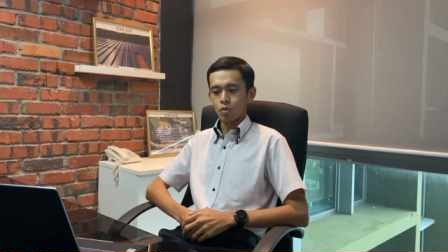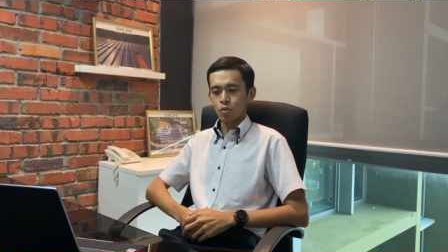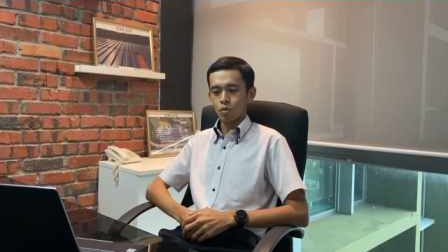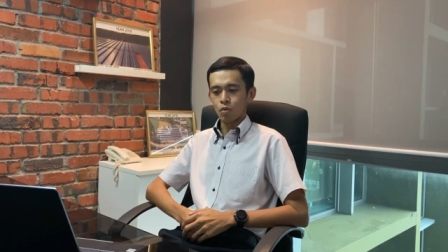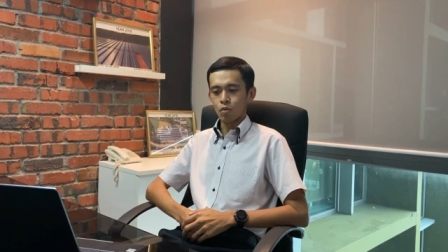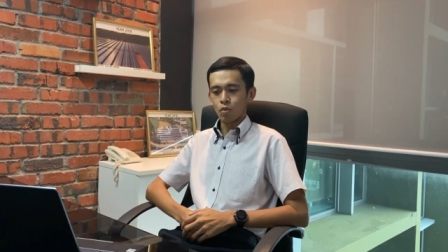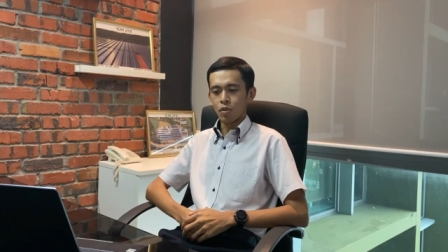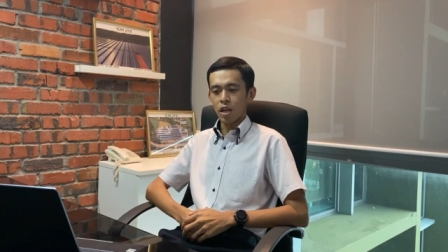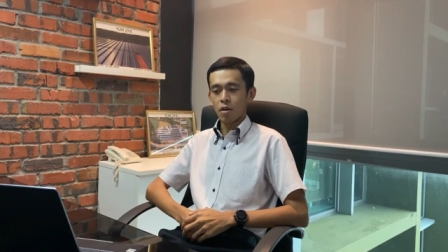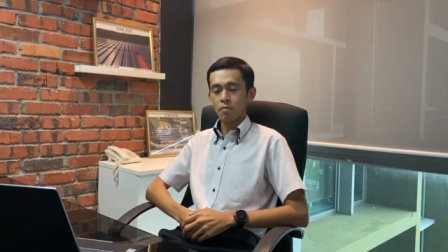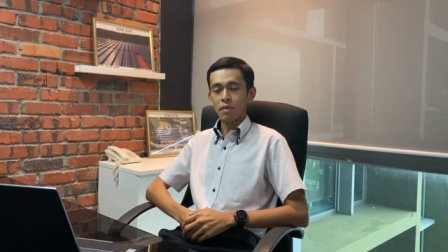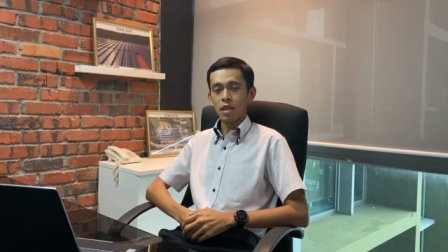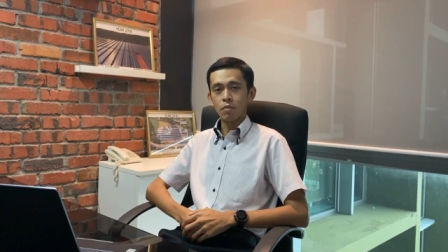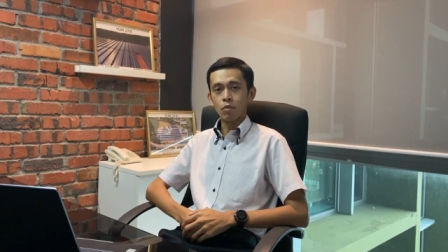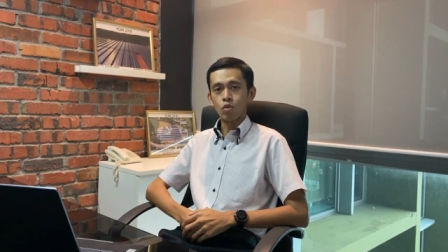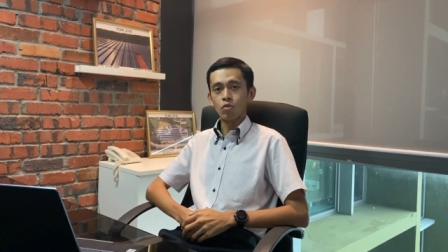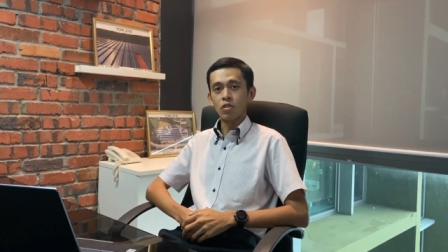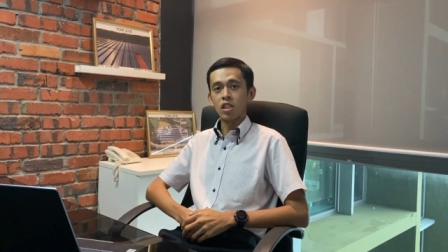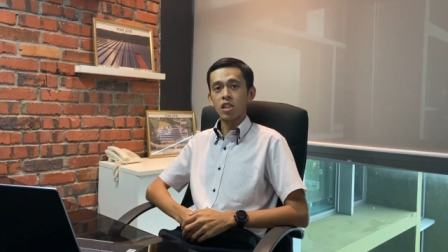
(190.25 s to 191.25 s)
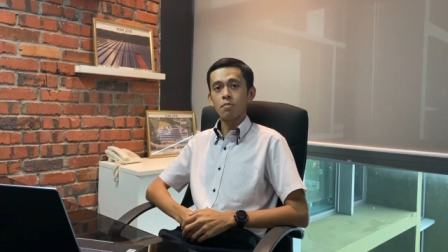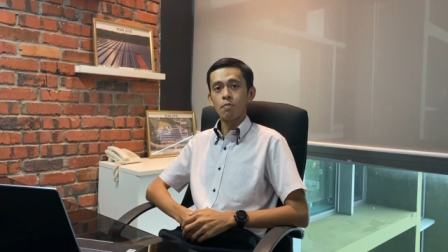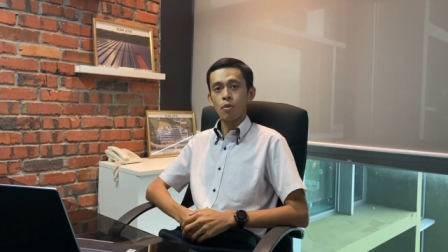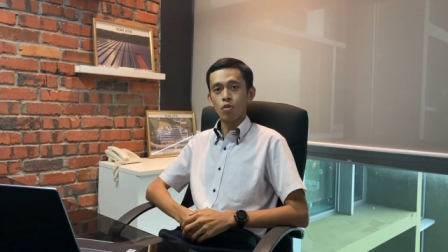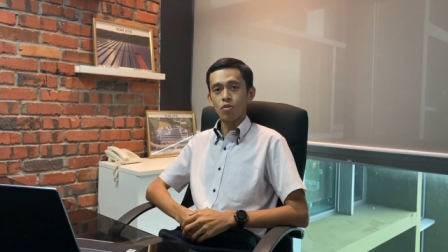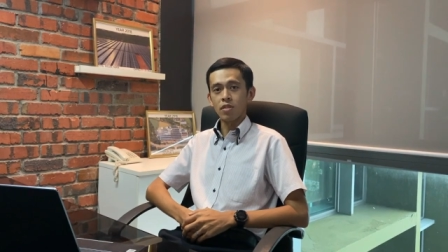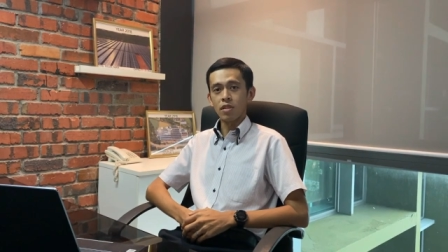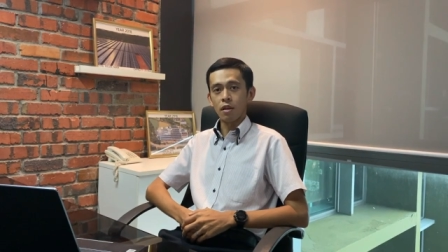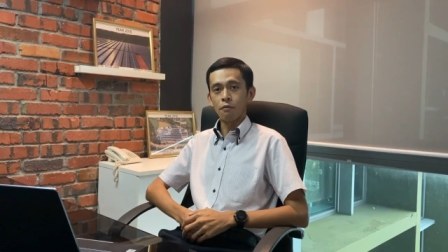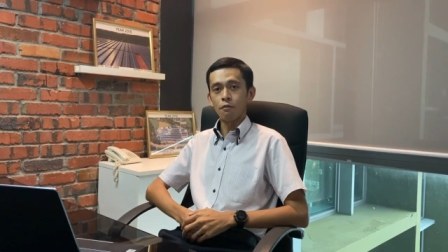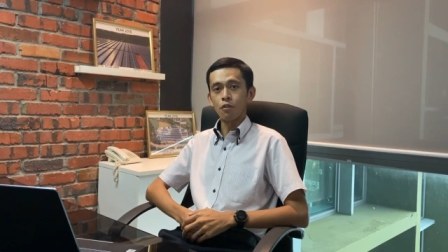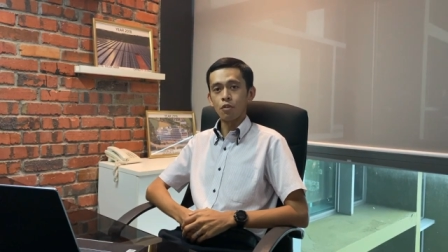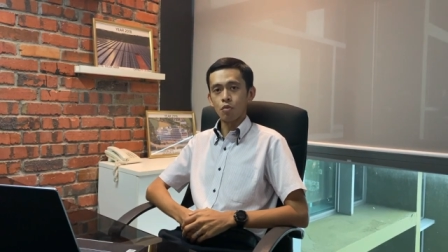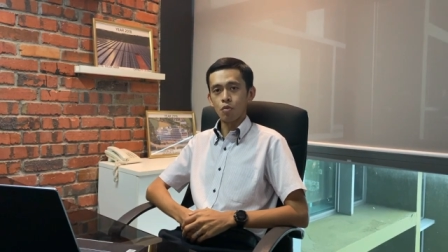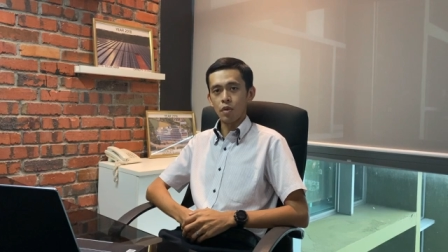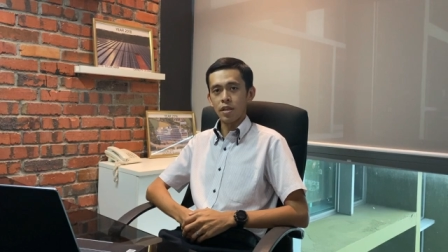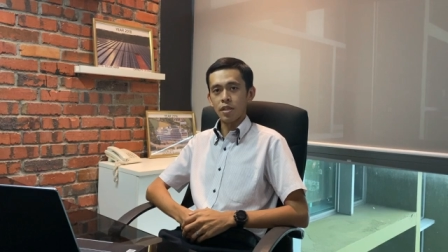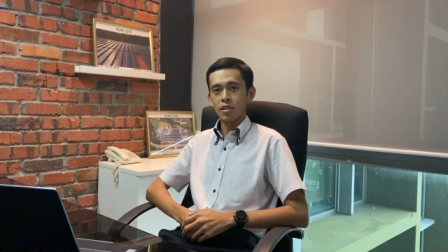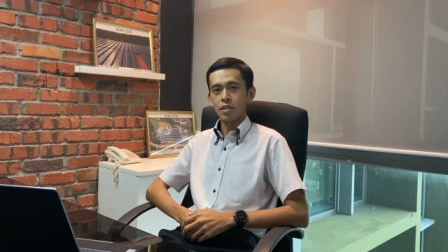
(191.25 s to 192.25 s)
to help them to dispose their
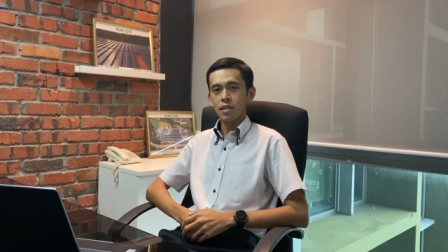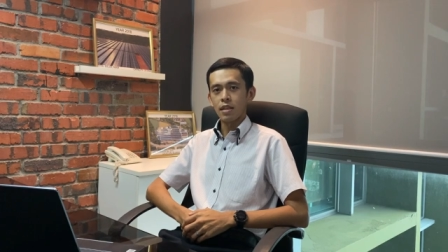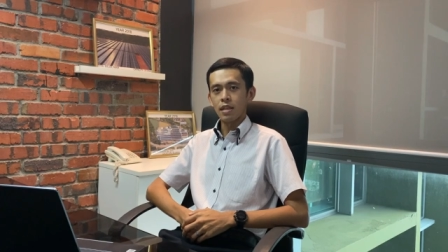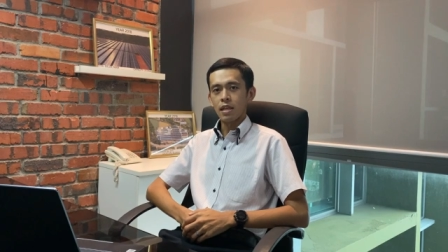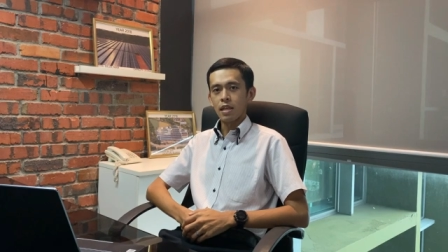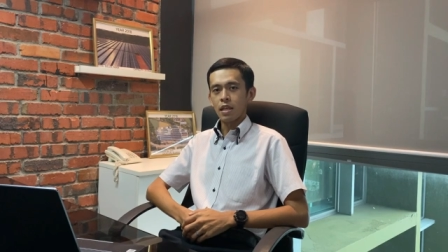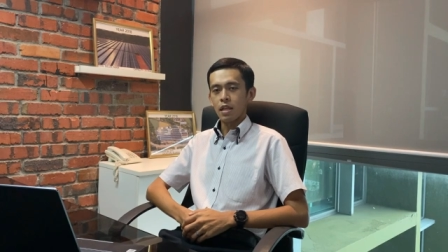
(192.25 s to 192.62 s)
food waste.